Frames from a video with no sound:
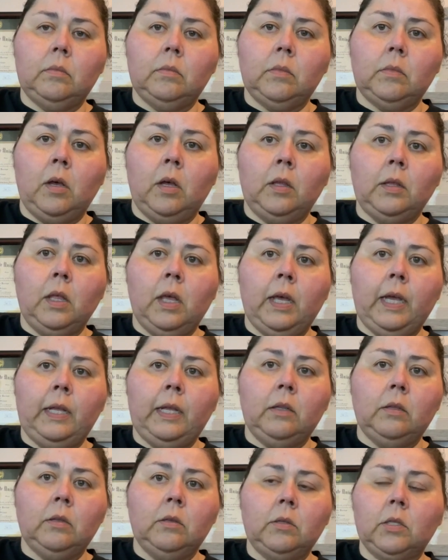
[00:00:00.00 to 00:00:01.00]

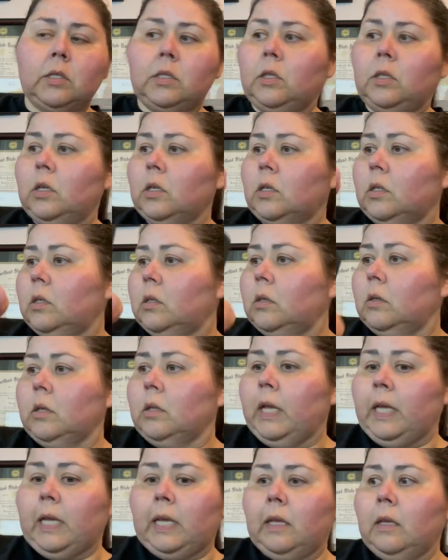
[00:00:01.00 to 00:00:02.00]
online just looked
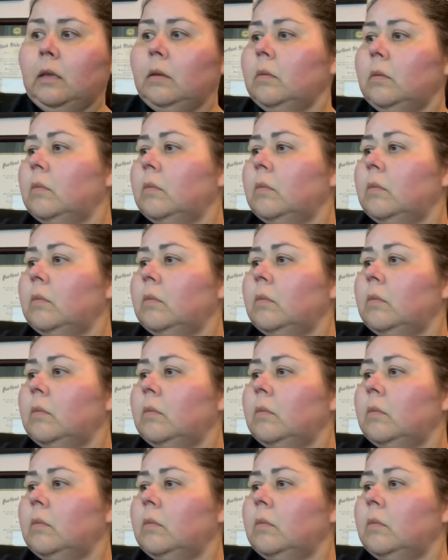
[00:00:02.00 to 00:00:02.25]
like,